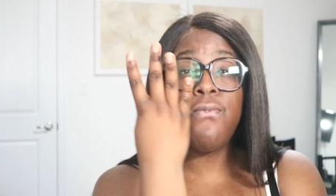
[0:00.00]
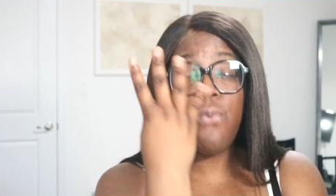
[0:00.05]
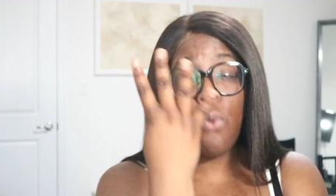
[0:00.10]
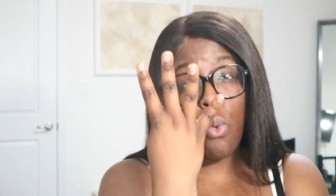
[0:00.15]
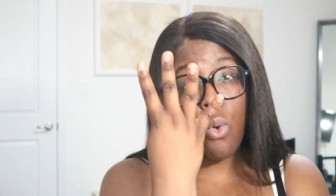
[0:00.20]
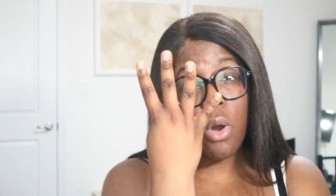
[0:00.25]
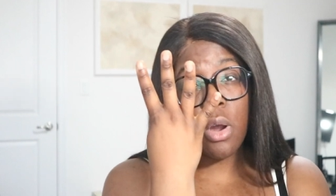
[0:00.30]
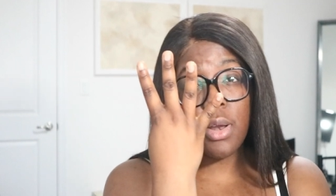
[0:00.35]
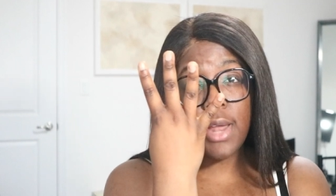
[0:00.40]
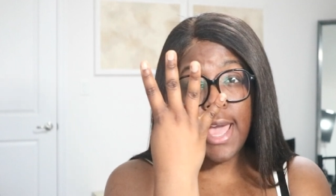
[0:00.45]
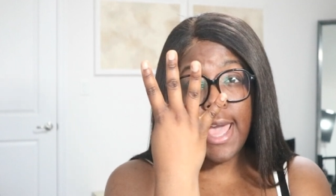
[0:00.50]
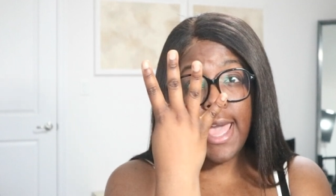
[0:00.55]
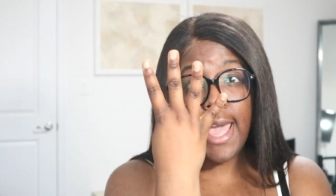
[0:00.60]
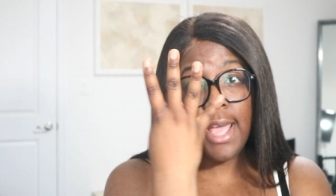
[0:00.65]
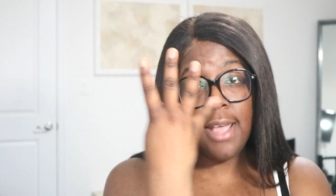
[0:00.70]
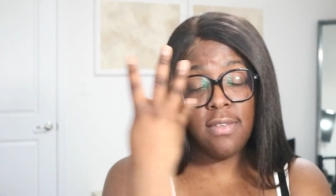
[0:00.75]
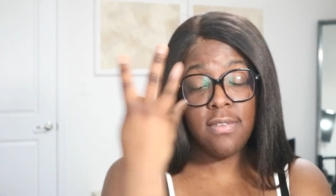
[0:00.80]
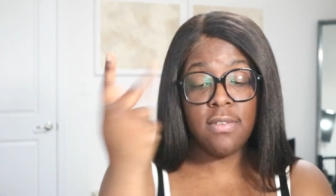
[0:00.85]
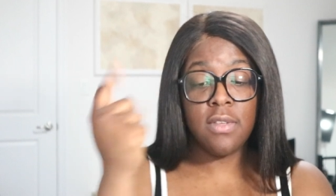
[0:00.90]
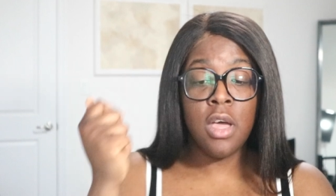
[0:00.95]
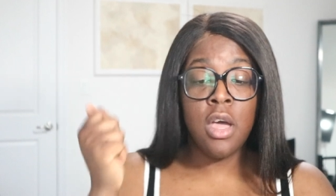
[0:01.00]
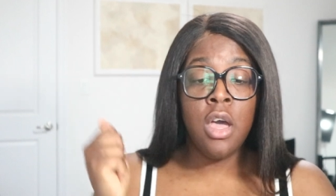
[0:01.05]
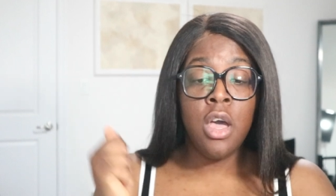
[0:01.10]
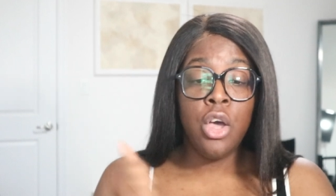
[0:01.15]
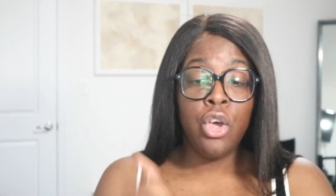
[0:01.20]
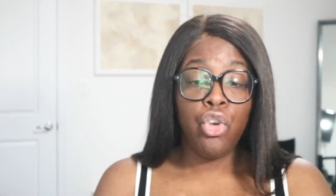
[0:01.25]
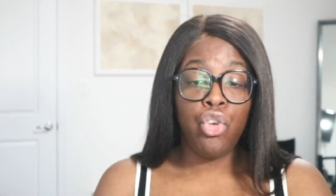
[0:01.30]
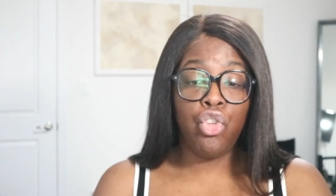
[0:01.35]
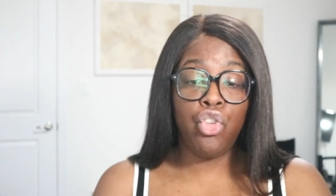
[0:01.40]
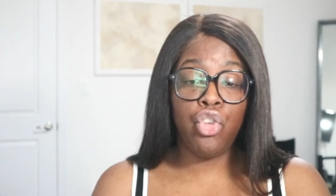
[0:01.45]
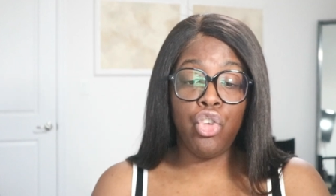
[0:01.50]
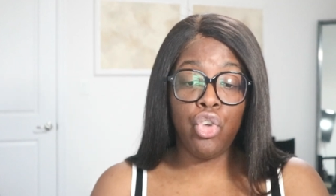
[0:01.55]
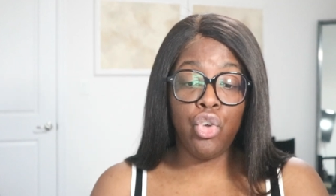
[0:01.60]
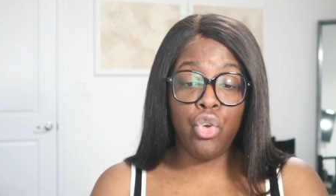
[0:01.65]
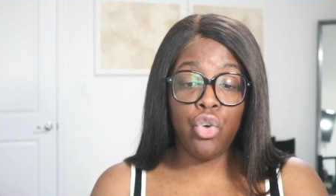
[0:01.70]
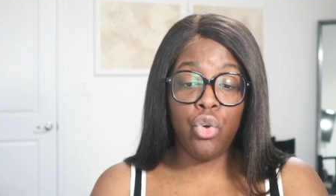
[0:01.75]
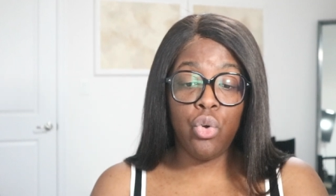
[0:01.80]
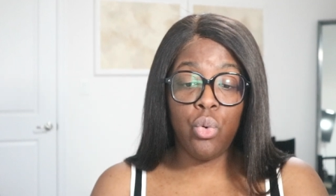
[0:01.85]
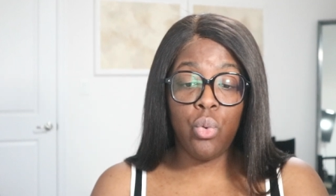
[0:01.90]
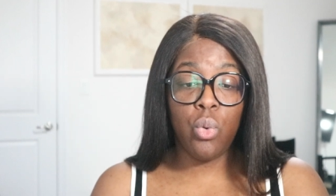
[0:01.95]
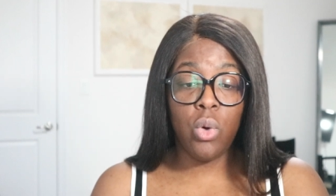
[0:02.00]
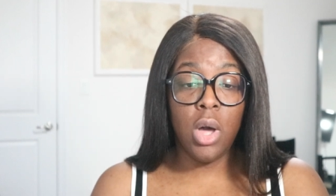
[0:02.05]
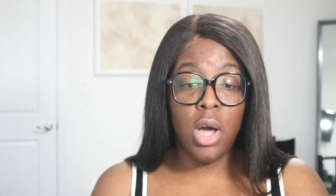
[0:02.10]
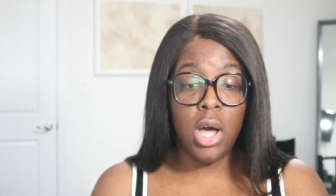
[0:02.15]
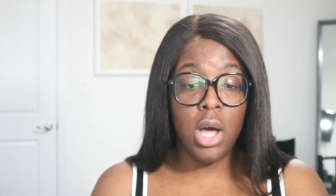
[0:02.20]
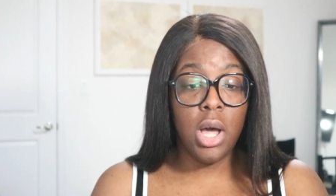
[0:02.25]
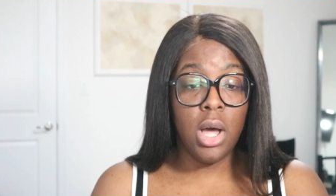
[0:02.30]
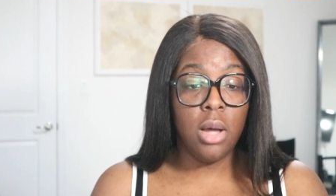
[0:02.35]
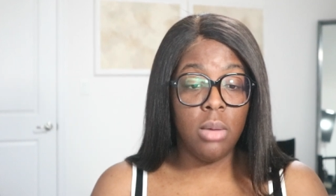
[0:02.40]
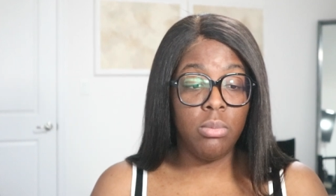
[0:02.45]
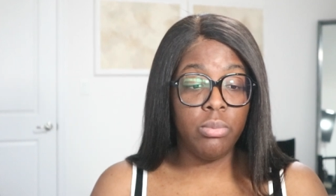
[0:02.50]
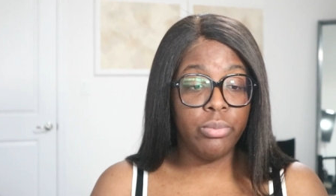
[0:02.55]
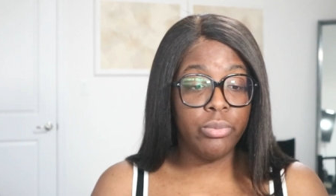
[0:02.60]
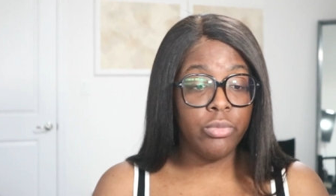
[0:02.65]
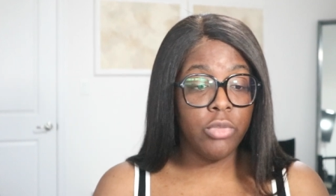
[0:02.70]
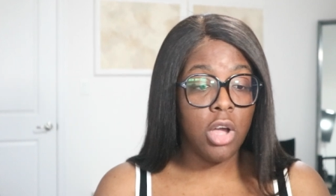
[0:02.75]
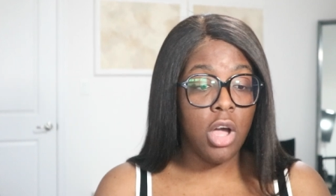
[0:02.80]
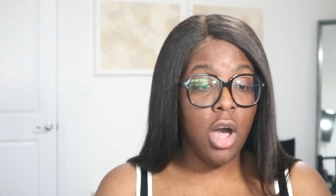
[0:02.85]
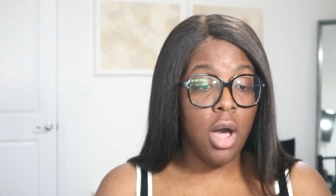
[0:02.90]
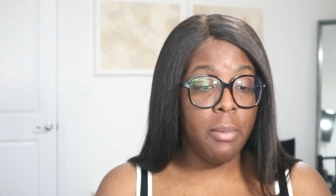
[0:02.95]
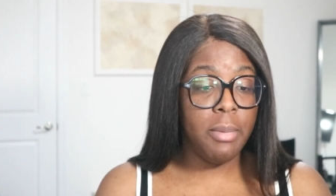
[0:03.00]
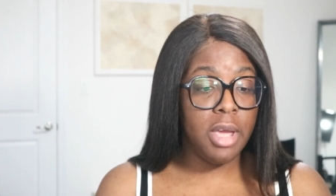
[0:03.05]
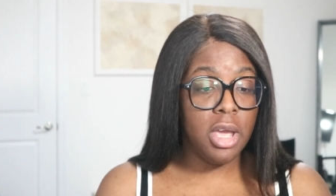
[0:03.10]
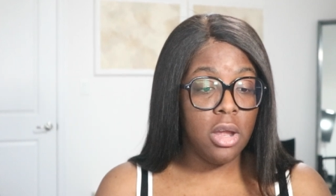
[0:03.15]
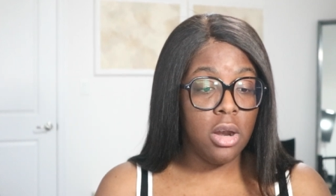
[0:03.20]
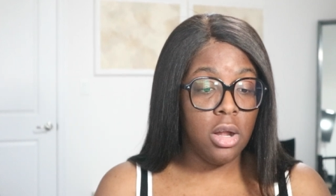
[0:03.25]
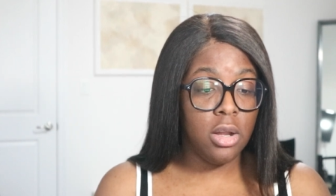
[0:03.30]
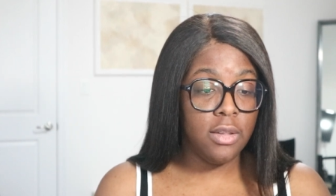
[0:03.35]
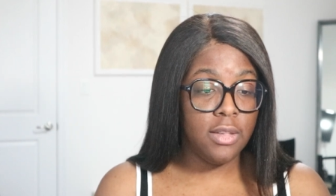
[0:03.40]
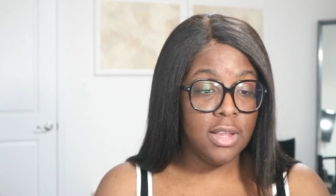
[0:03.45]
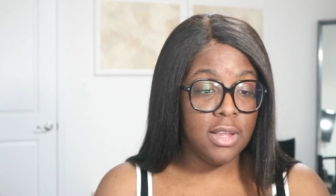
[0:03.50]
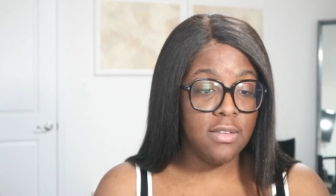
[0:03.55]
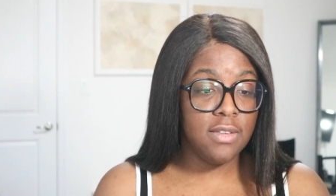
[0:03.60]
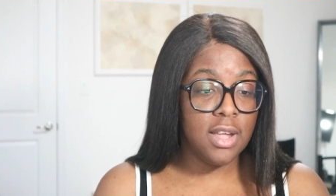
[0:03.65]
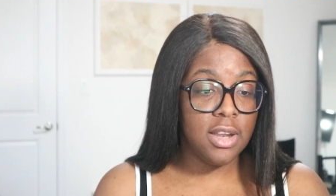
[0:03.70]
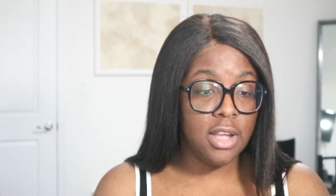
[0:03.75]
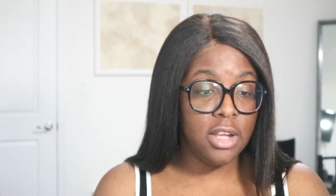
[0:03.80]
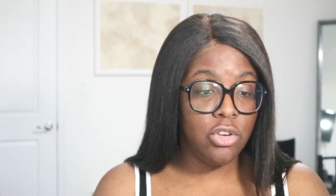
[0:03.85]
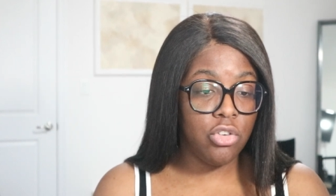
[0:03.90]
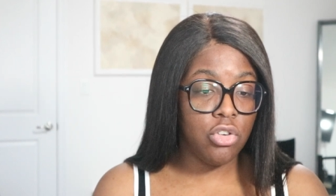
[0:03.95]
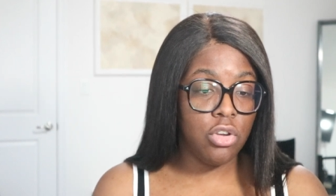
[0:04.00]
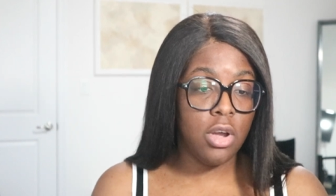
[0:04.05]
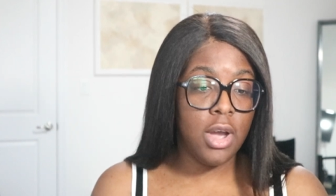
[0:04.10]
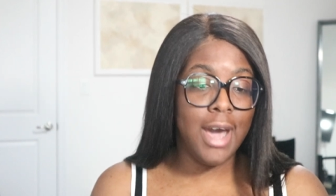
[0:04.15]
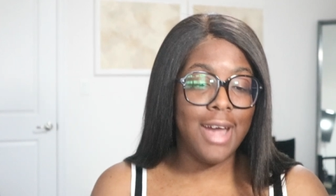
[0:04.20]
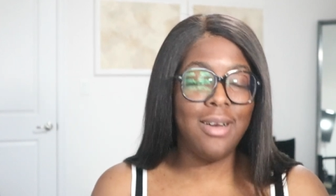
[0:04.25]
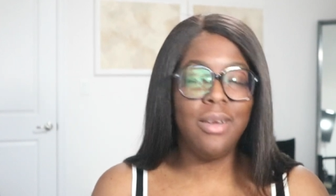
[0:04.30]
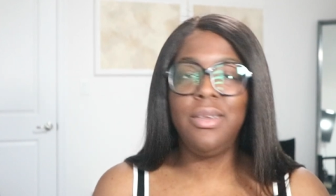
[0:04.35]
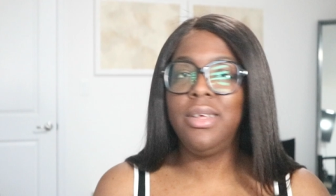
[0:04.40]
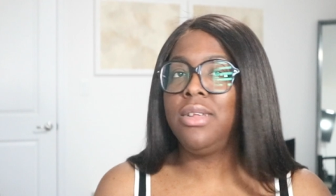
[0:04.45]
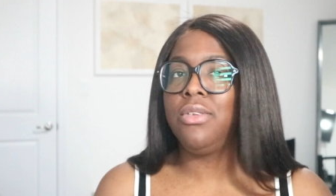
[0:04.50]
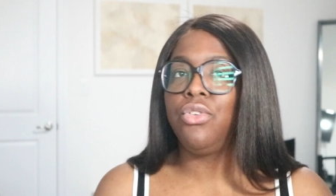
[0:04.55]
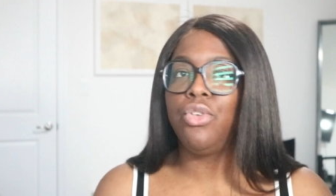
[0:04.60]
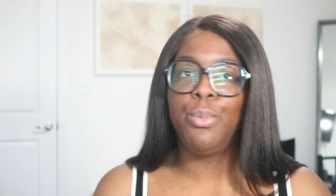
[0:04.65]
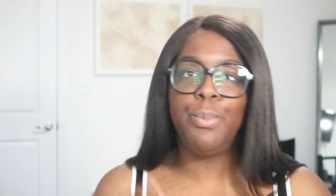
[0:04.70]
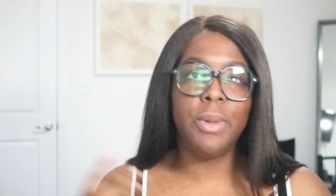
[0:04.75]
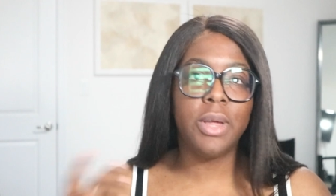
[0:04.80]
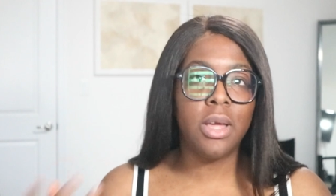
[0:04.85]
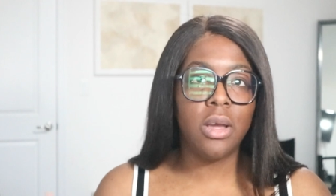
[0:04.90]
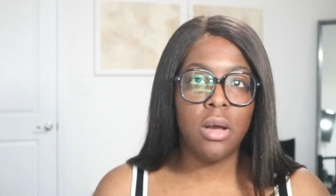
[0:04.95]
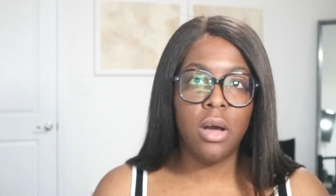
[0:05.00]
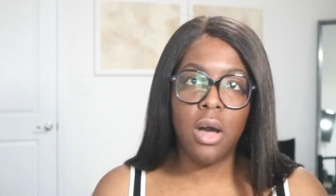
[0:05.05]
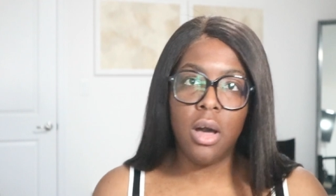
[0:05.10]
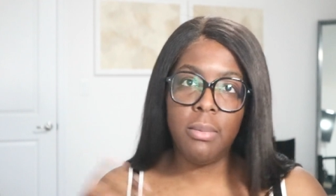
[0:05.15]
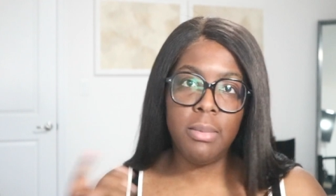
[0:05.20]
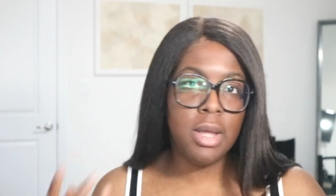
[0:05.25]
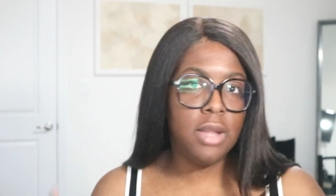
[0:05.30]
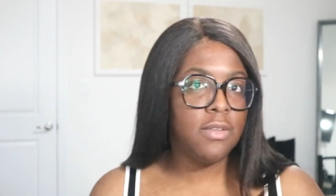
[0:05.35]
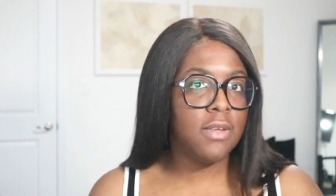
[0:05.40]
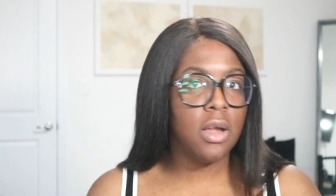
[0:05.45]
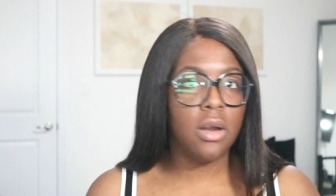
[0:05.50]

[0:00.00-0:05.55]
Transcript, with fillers: four days to um, comment and all things that nature. I don't need duplicate comments.